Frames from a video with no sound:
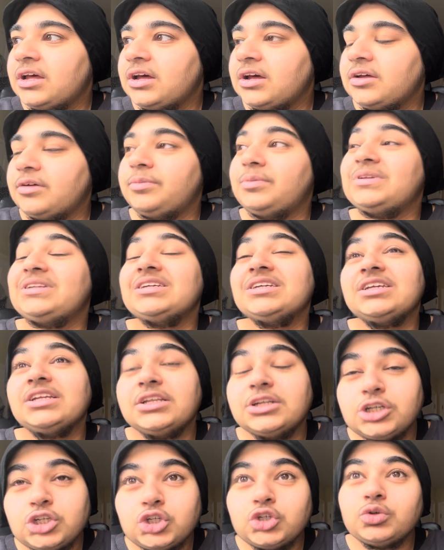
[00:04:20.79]
a
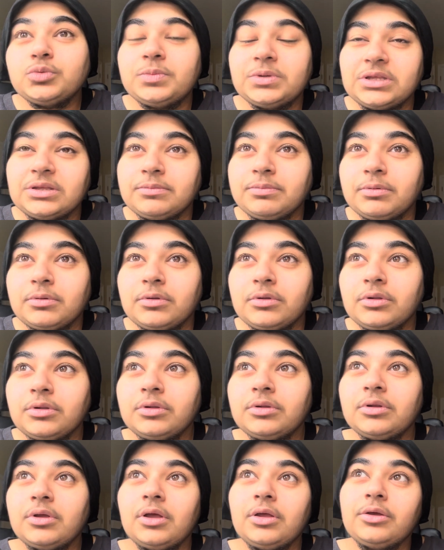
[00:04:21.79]
particular 2 people
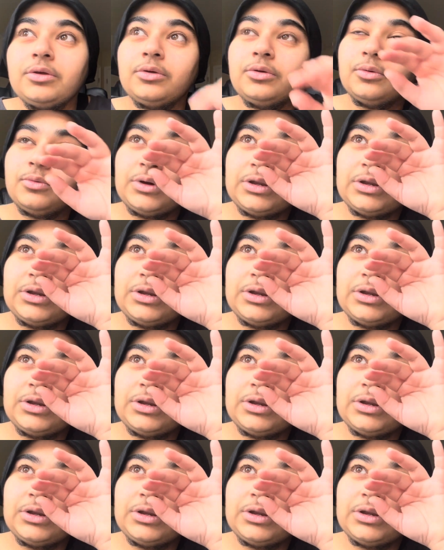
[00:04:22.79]
who